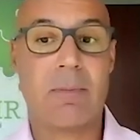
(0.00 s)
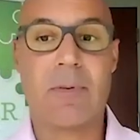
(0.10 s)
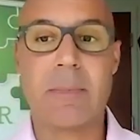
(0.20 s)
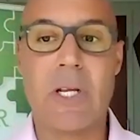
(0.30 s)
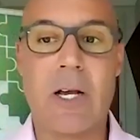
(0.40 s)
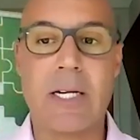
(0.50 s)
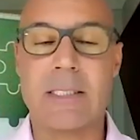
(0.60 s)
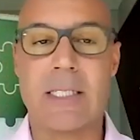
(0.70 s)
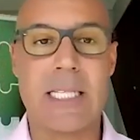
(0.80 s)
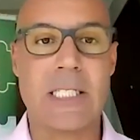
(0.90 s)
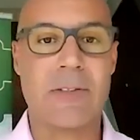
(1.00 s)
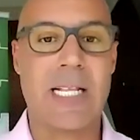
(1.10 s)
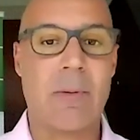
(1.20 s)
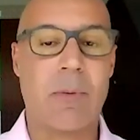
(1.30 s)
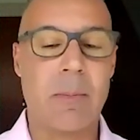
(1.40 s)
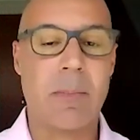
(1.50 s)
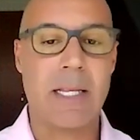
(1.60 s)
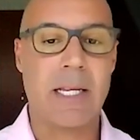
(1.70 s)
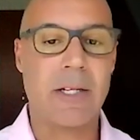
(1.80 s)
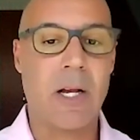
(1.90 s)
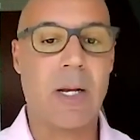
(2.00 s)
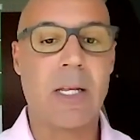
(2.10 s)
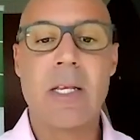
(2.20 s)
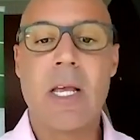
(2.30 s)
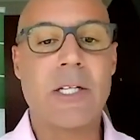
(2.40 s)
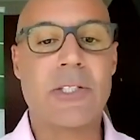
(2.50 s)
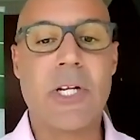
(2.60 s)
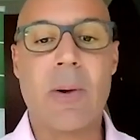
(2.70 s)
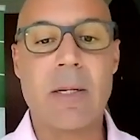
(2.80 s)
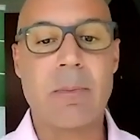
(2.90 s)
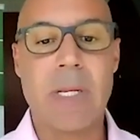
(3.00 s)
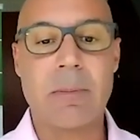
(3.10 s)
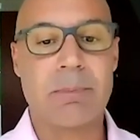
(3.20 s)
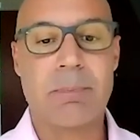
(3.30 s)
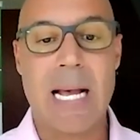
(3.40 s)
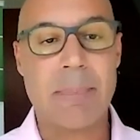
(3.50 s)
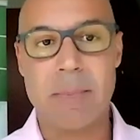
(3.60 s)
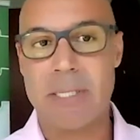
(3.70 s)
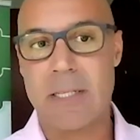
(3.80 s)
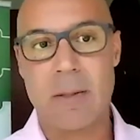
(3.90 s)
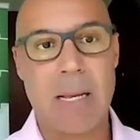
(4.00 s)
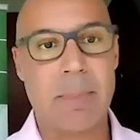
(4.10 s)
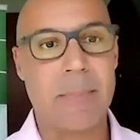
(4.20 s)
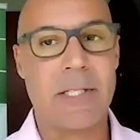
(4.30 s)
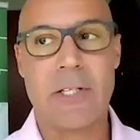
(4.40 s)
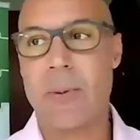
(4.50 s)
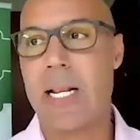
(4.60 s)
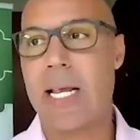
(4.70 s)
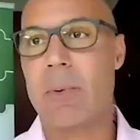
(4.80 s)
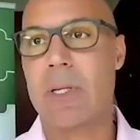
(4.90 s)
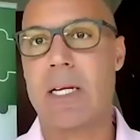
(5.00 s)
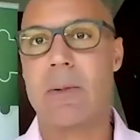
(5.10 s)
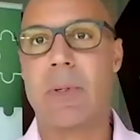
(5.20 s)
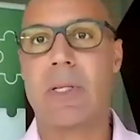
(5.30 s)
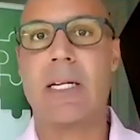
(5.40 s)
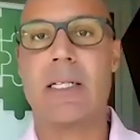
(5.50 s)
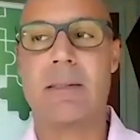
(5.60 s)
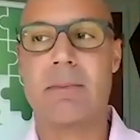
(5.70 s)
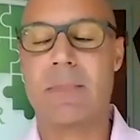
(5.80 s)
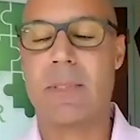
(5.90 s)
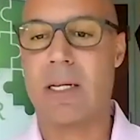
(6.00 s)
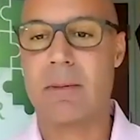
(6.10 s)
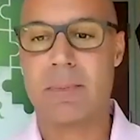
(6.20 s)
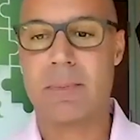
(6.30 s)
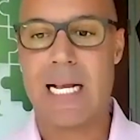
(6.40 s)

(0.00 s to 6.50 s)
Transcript: from the audience and thanks for that one melly and noah just go ahead and, and pop them in the pop them in the q&a we'll kind of we'll kind of uh,